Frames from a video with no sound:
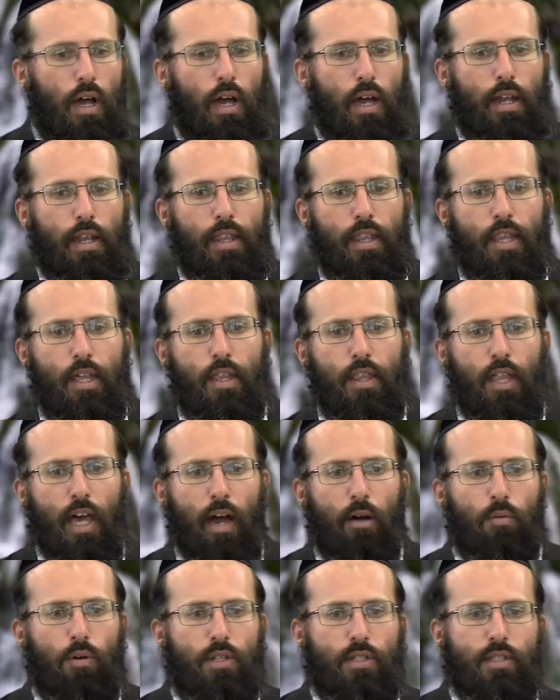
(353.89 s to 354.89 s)
And
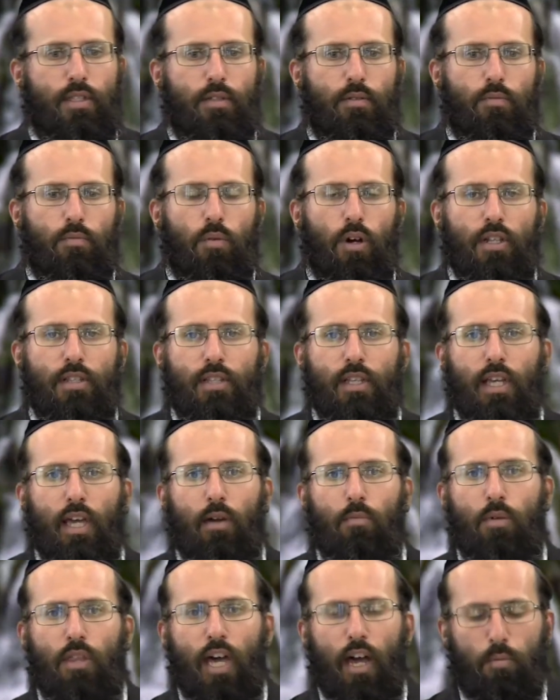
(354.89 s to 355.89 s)
that was, once
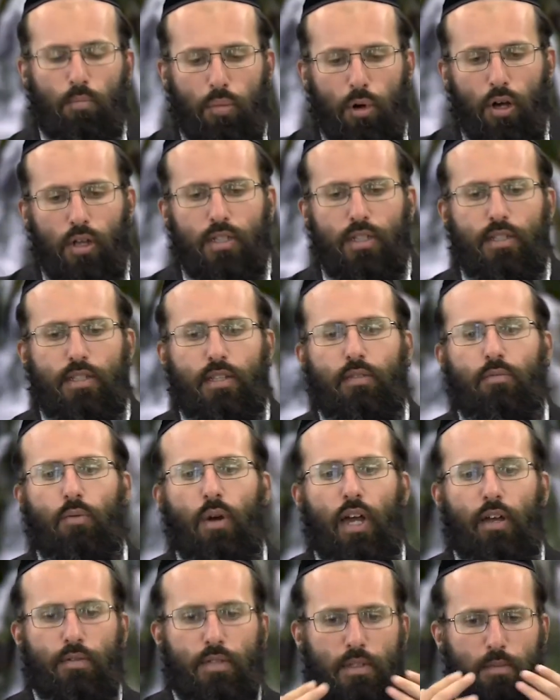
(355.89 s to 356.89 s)
again, with that positive
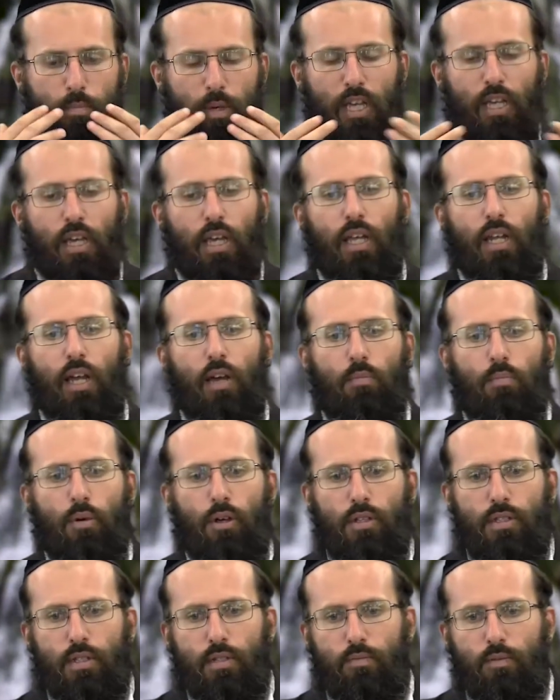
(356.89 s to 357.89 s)
way of speaking, that
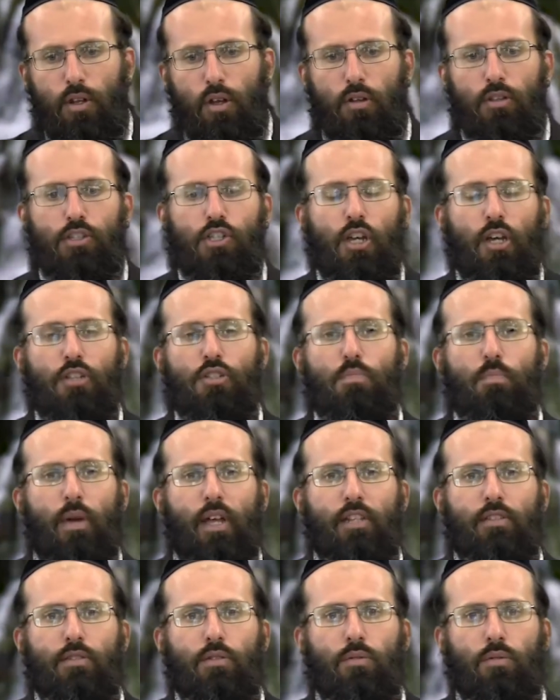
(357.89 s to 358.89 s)
positive,
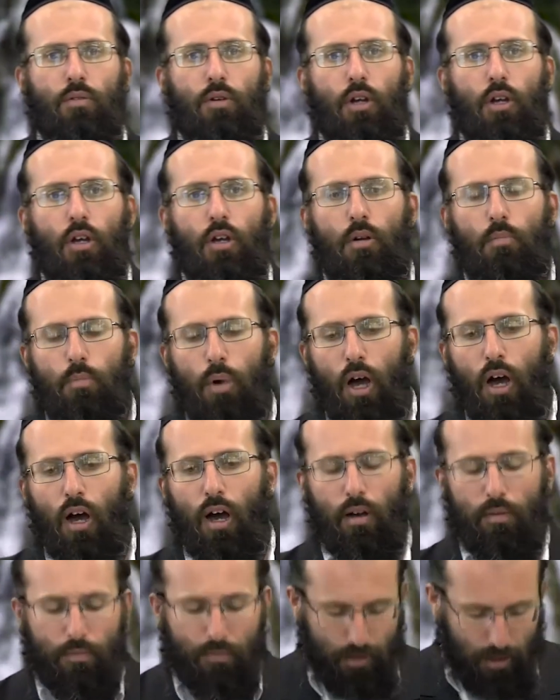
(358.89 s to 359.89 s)
non-judgmental
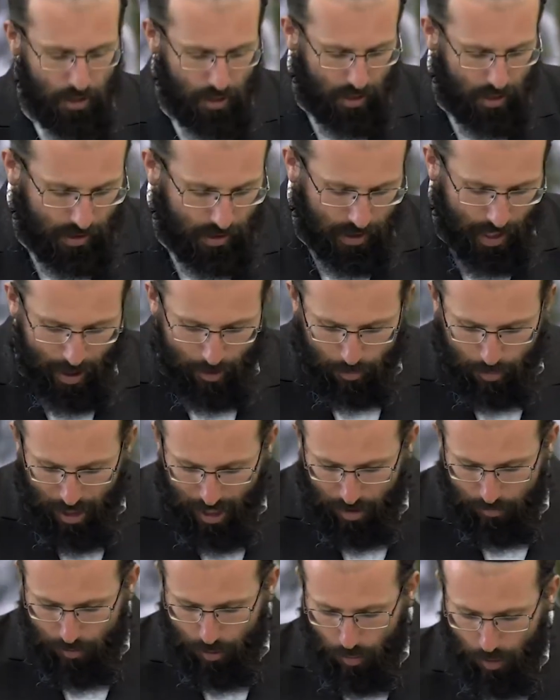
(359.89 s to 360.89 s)
path, that
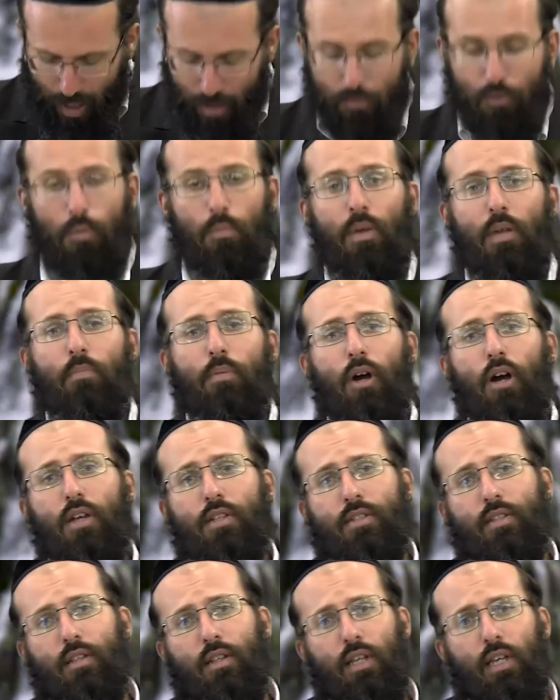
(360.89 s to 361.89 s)
paved the way for me
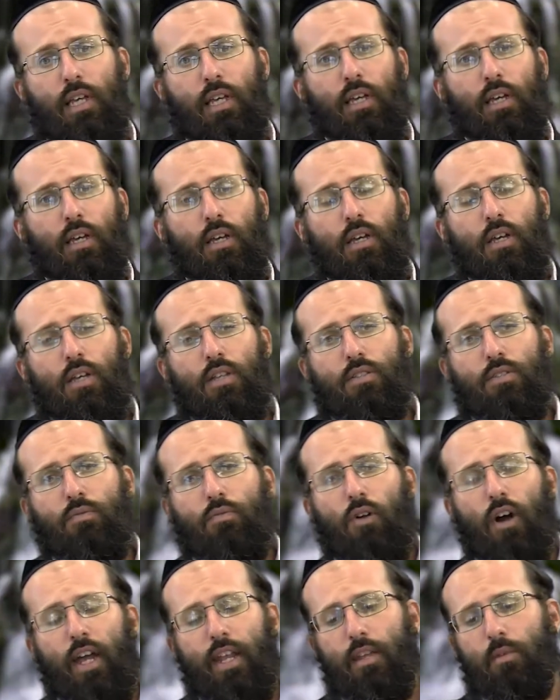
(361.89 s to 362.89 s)
personally to
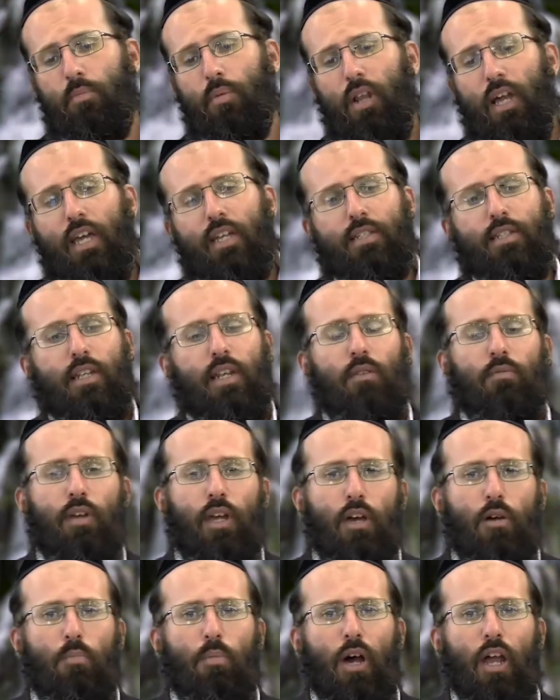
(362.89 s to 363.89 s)
find a place in every
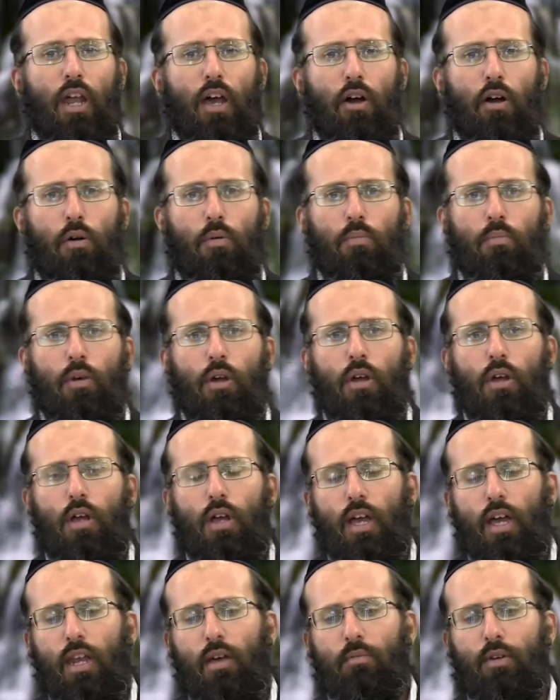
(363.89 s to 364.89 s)
Chabad home,
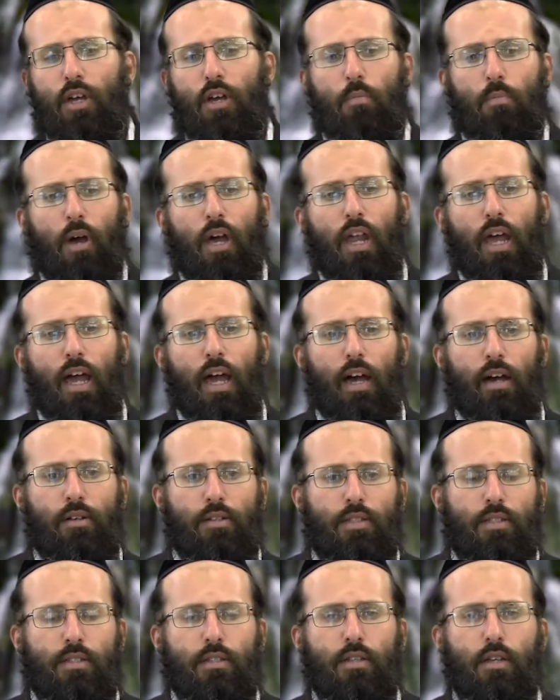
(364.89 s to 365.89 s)
in every Chabad
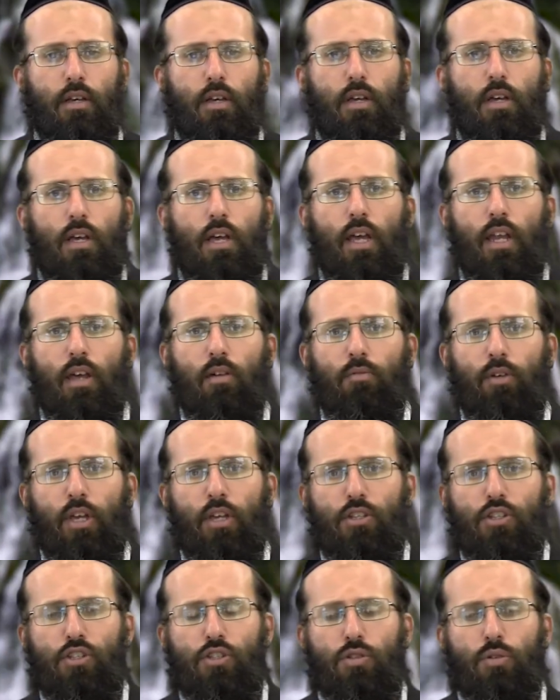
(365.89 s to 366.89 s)
house, in every
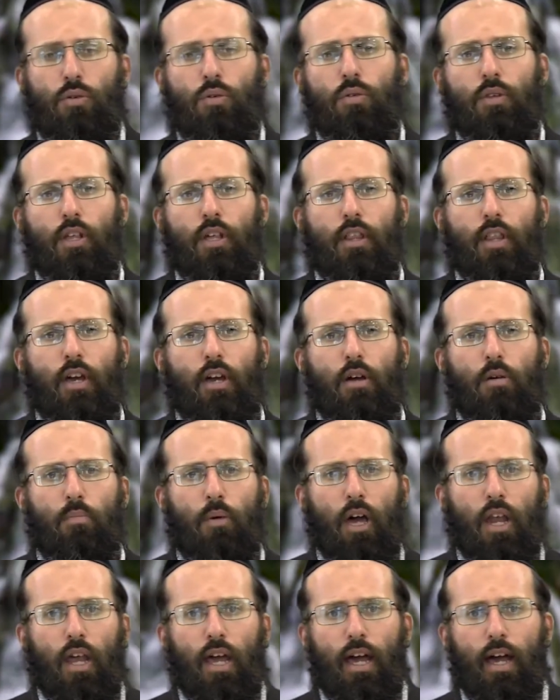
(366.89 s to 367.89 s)
shul that the
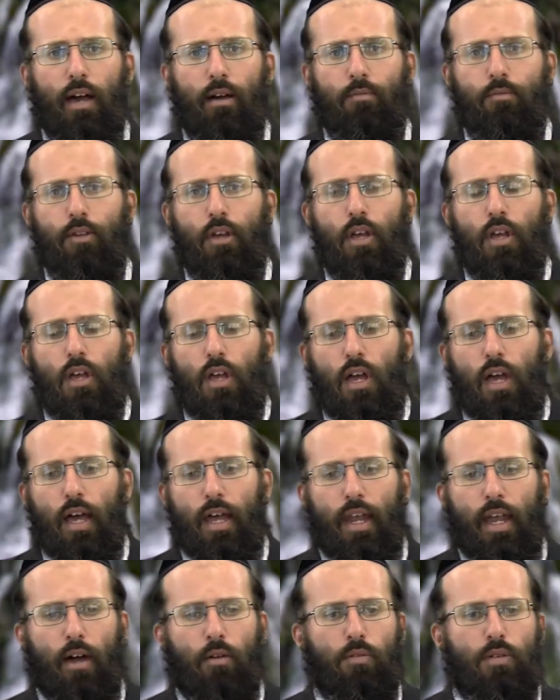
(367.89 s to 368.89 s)
Chabad have.
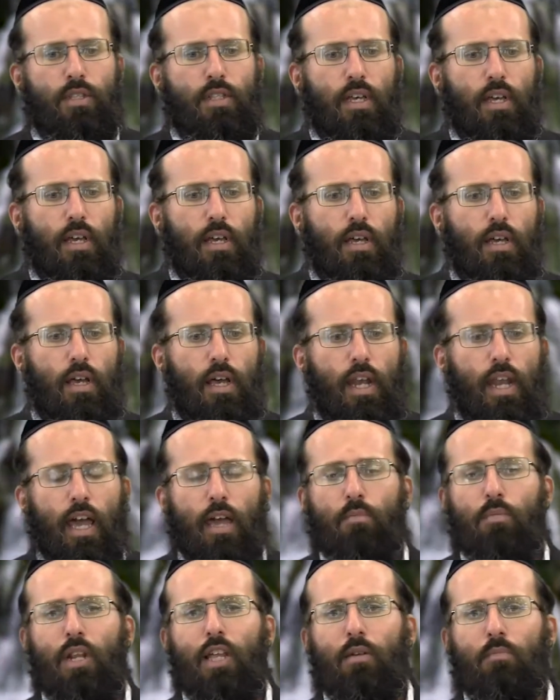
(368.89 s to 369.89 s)
And that was
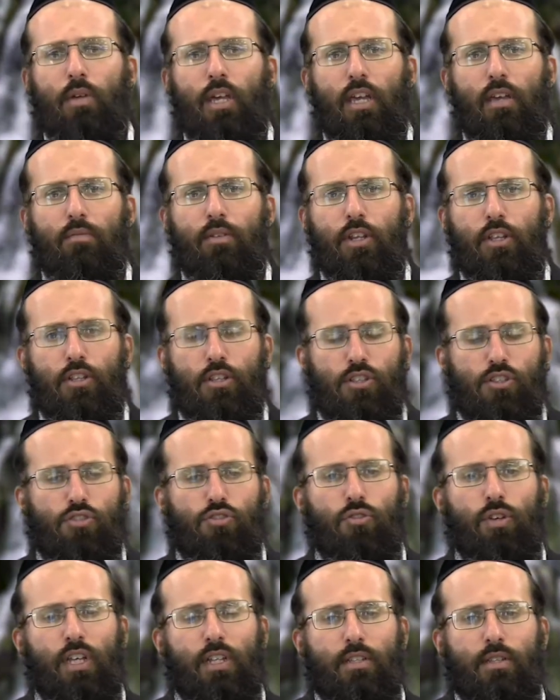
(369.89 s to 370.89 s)
enabling me, even in the
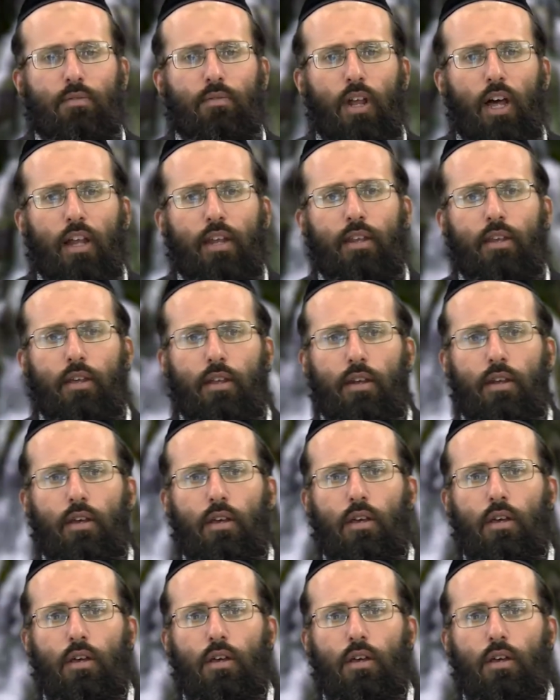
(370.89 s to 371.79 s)
streets of London,